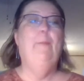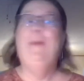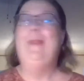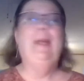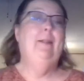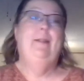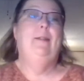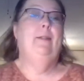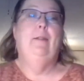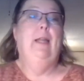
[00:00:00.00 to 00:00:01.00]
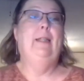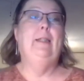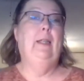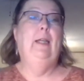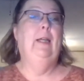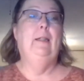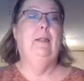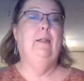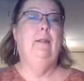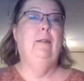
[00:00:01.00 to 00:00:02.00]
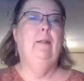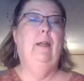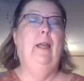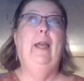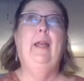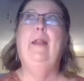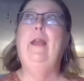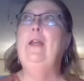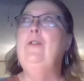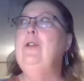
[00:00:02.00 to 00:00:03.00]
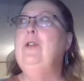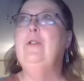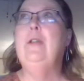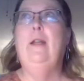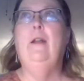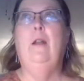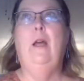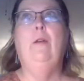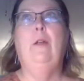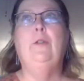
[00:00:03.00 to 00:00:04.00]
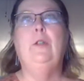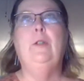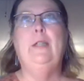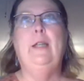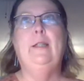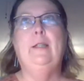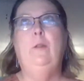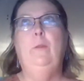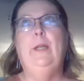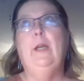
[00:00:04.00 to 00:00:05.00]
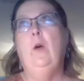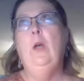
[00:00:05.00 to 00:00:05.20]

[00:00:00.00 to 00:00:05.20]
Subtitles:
But that's it. And they introduced, and I was going to say this a little bit ago,